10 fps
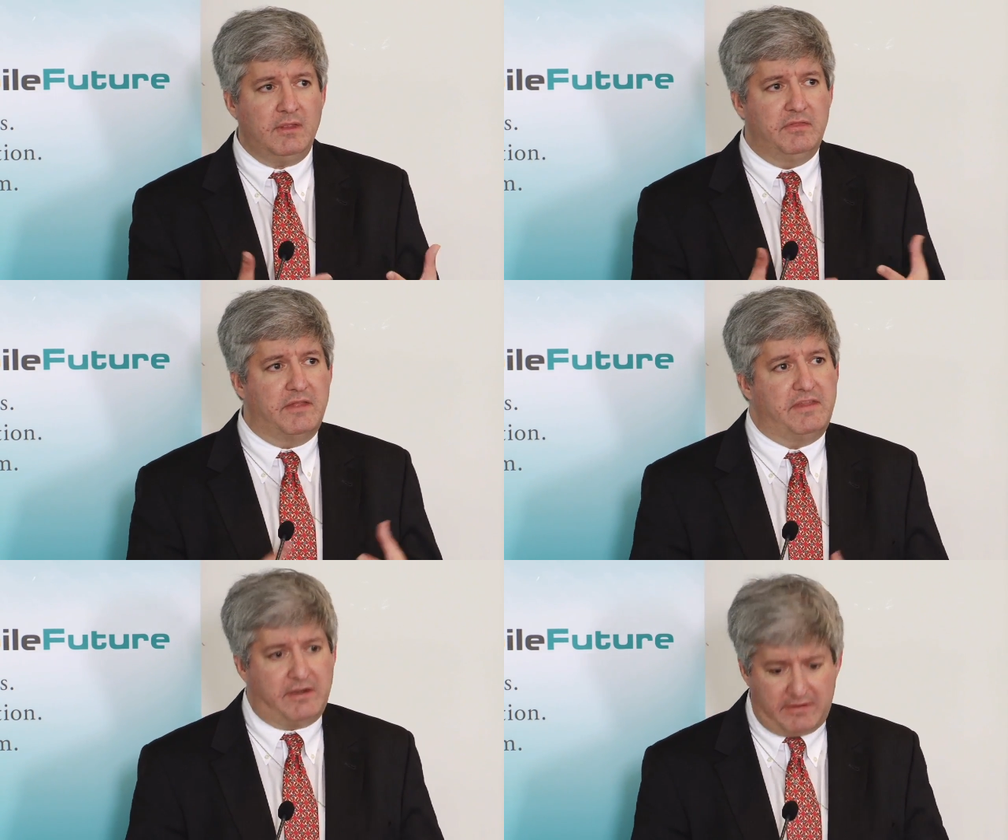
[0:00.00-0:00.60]

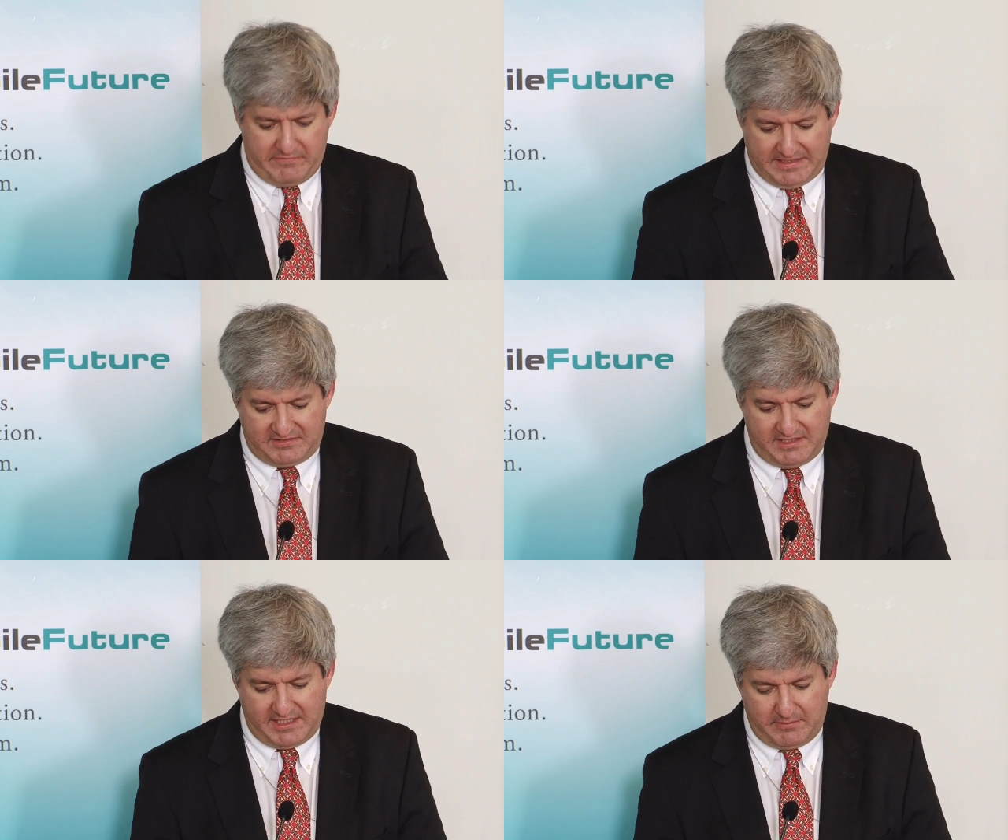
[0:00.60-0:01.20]
that they're
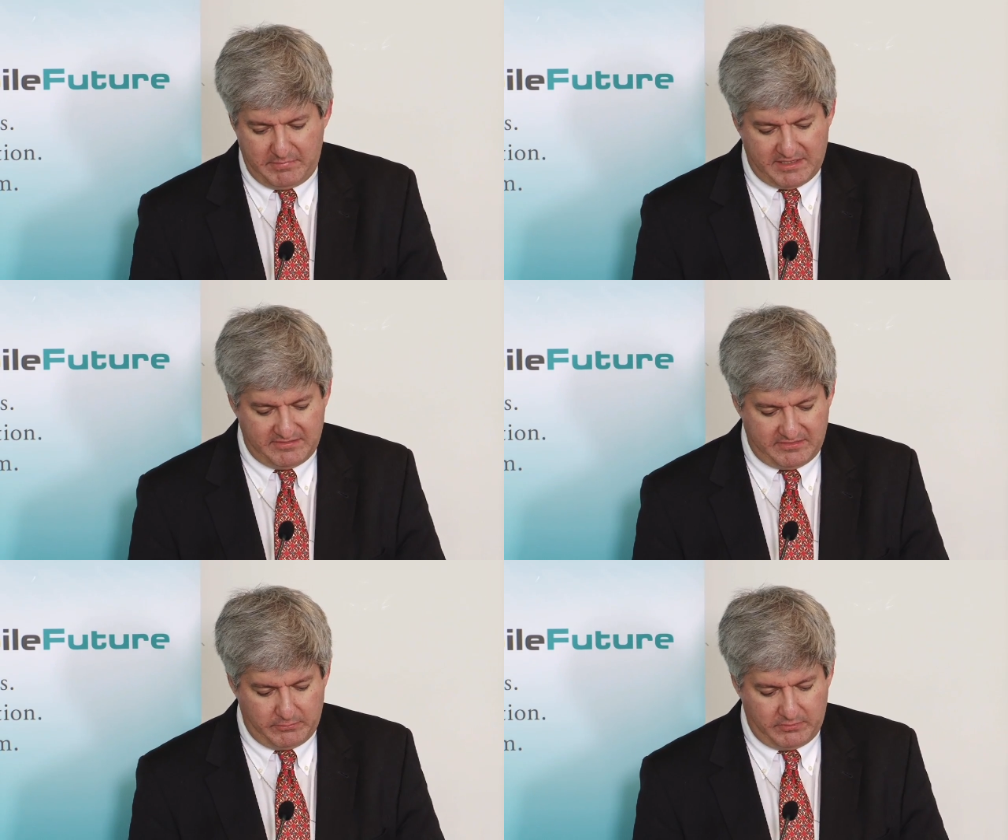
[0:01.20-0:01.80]
investing in
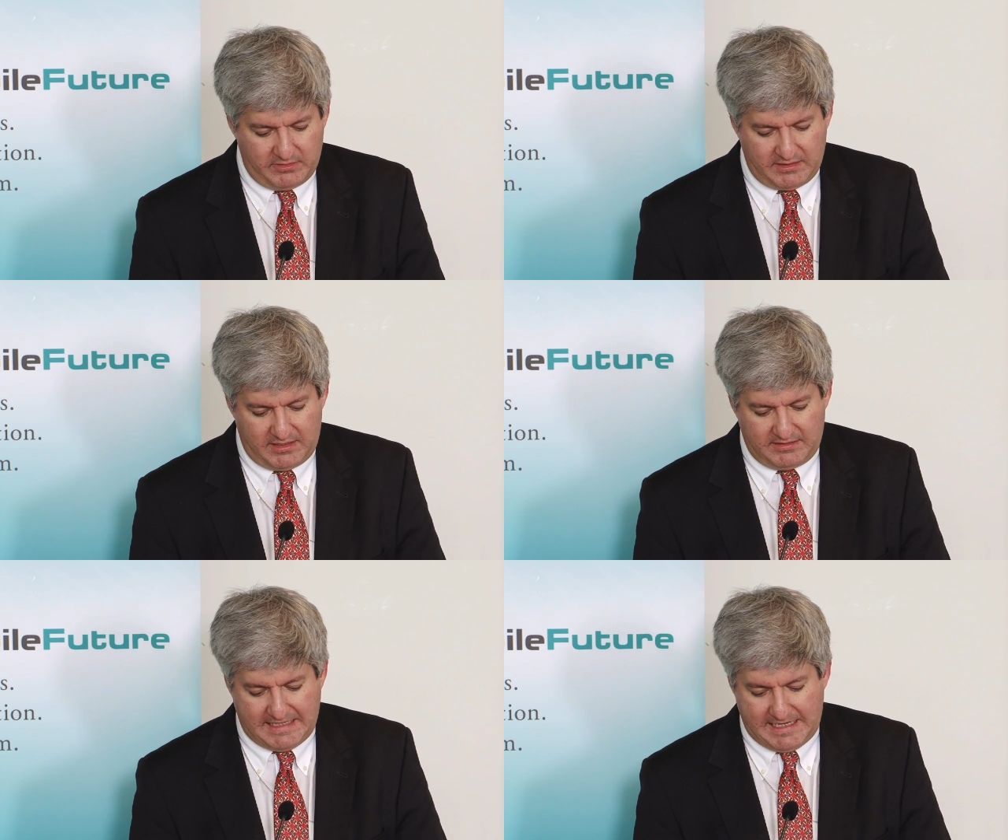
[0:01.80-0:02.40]
because it will
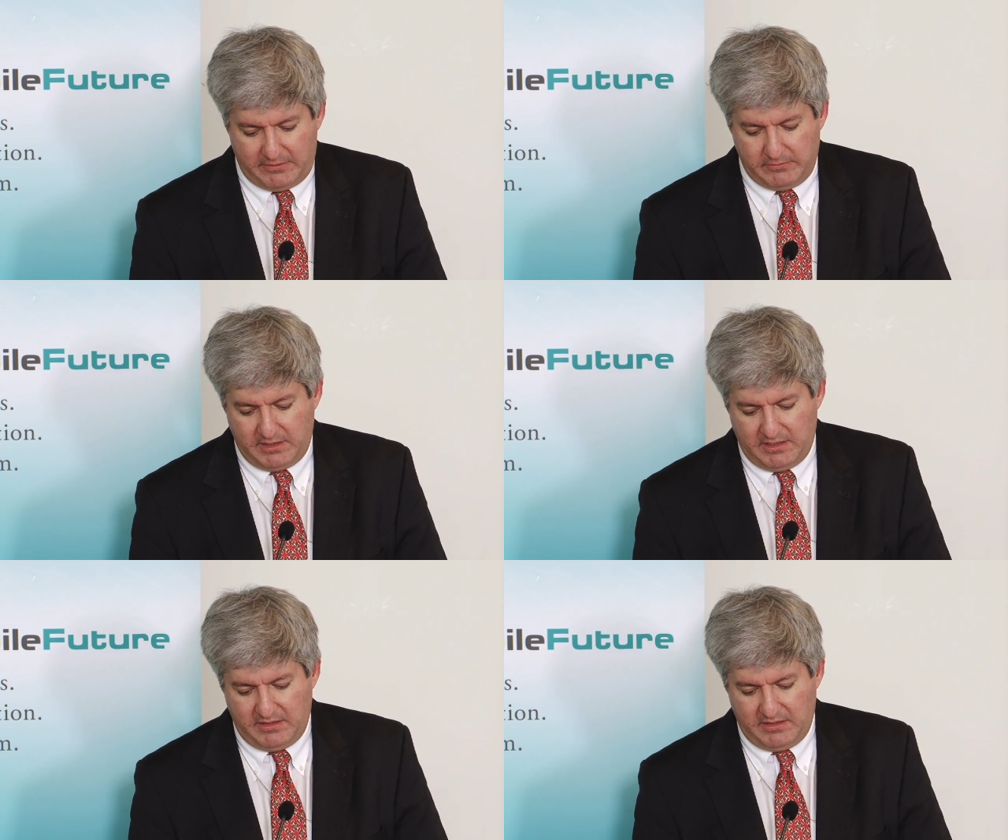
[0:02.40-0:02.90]
allow